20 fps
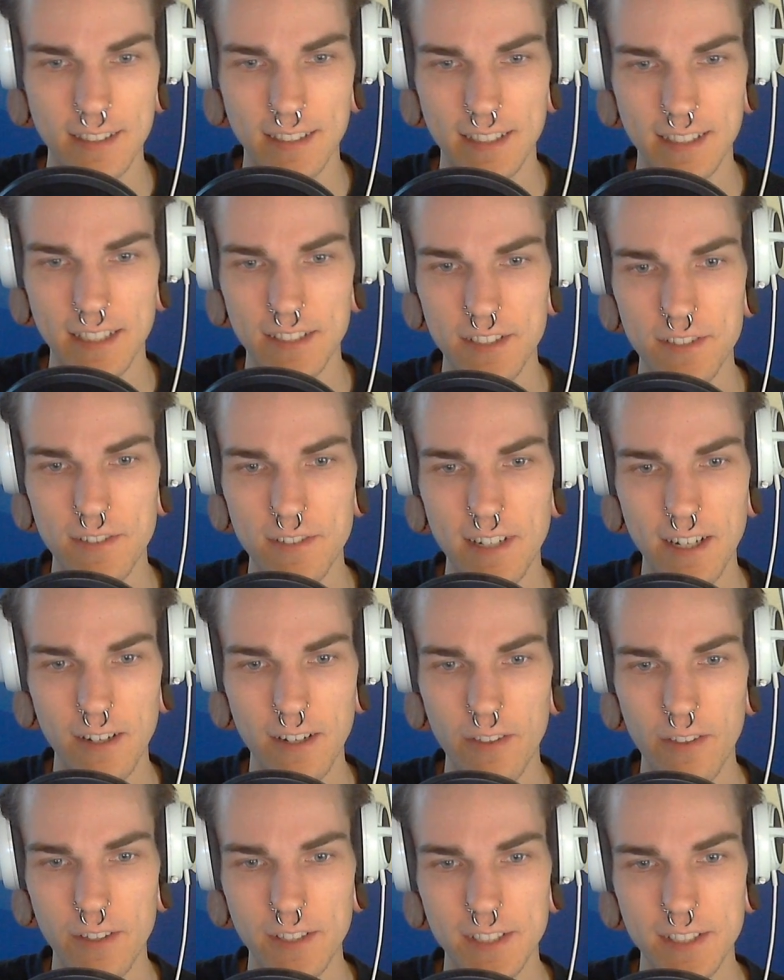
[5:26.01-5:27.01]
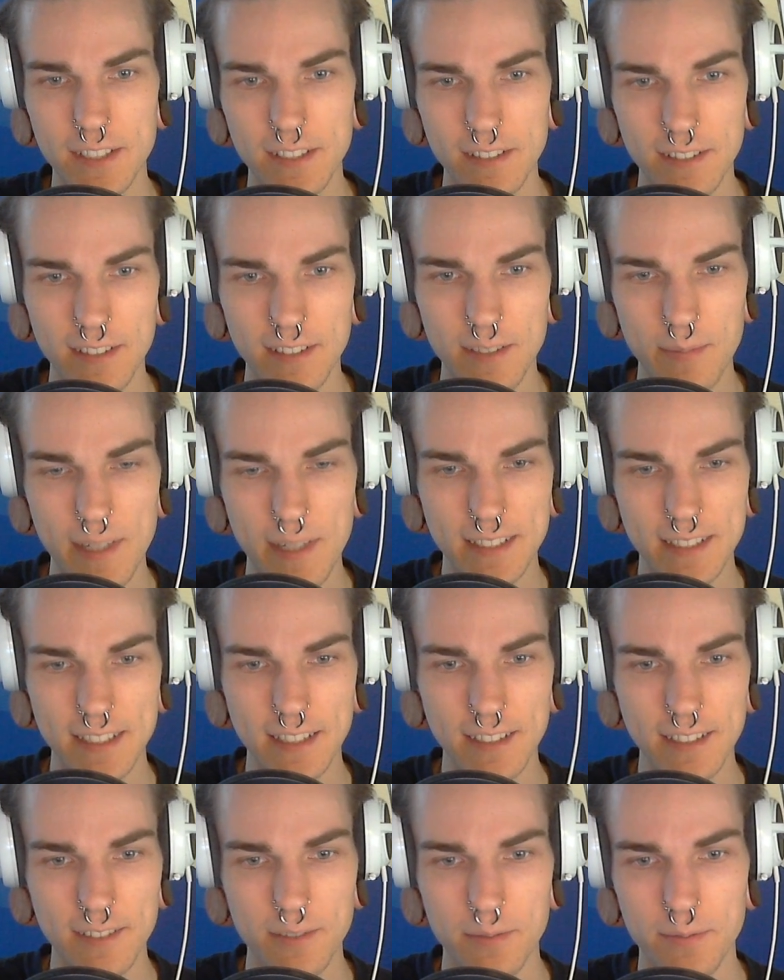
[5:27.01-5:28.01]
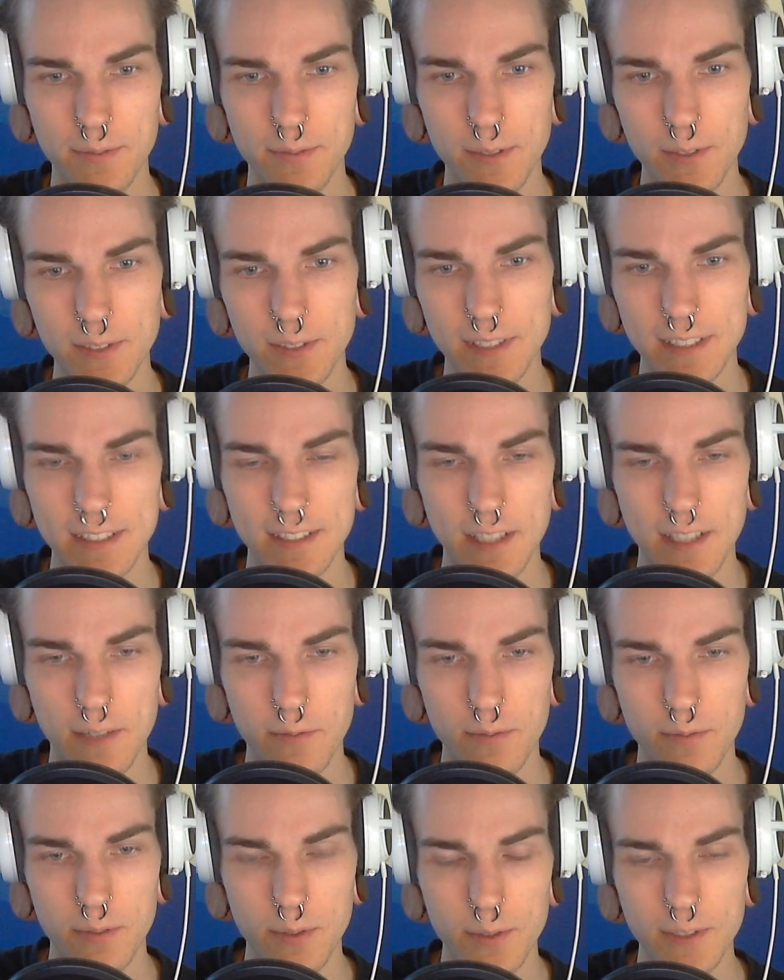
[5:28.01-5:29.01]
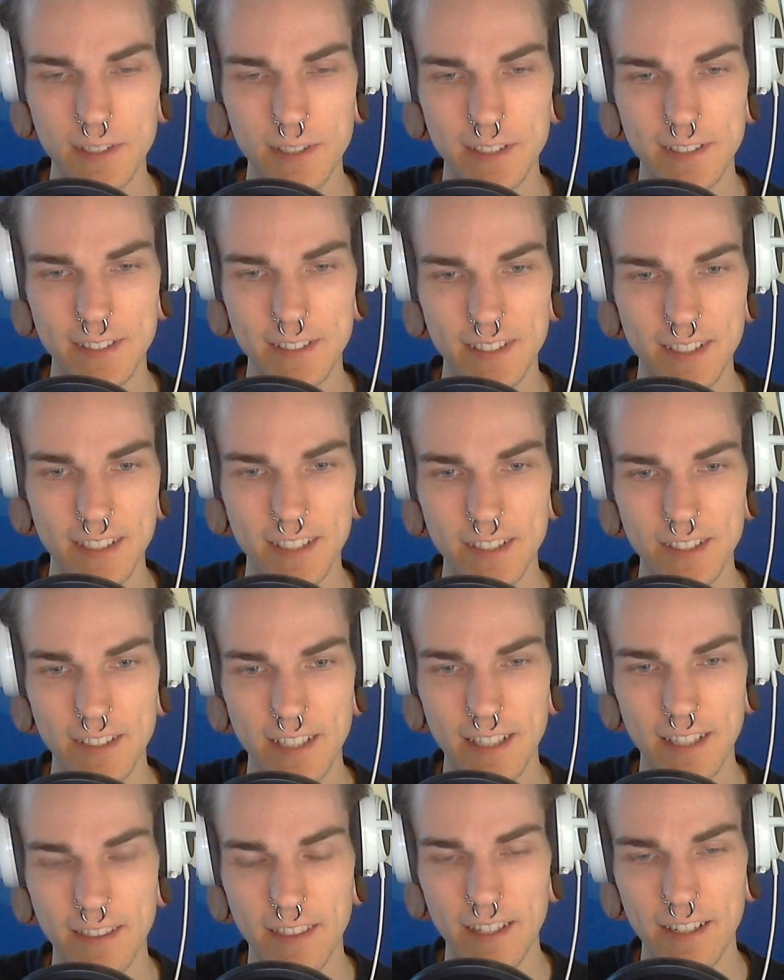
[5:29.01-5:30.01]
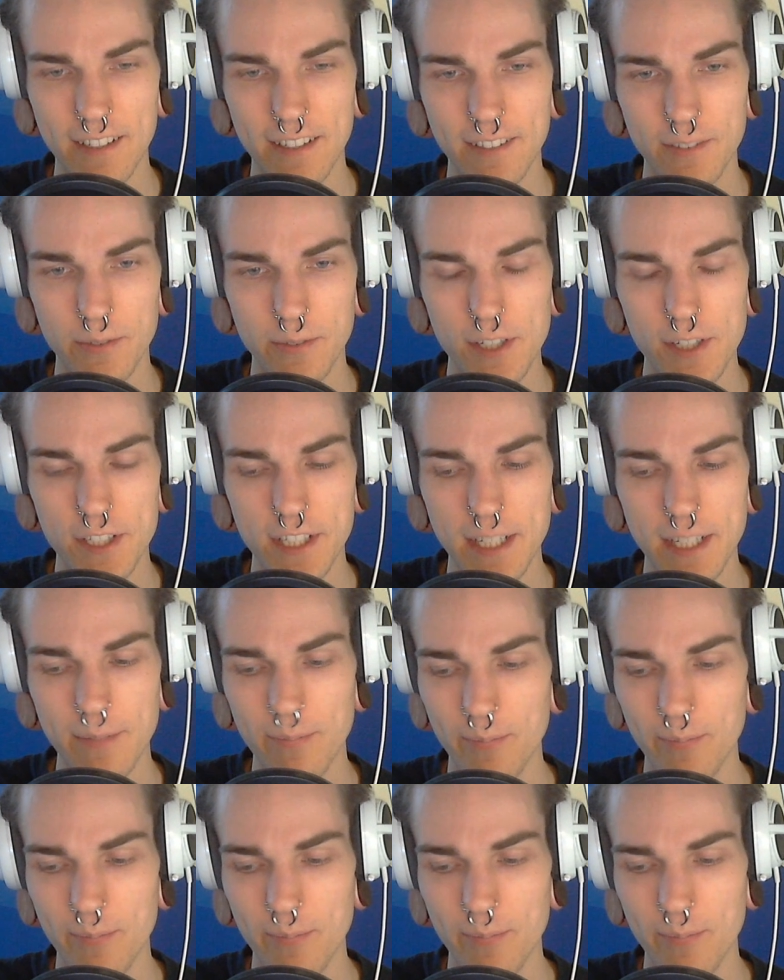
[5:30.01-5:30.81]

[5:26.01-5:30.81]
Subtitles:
get to try all those amazing foods and fruits we get there for cheap.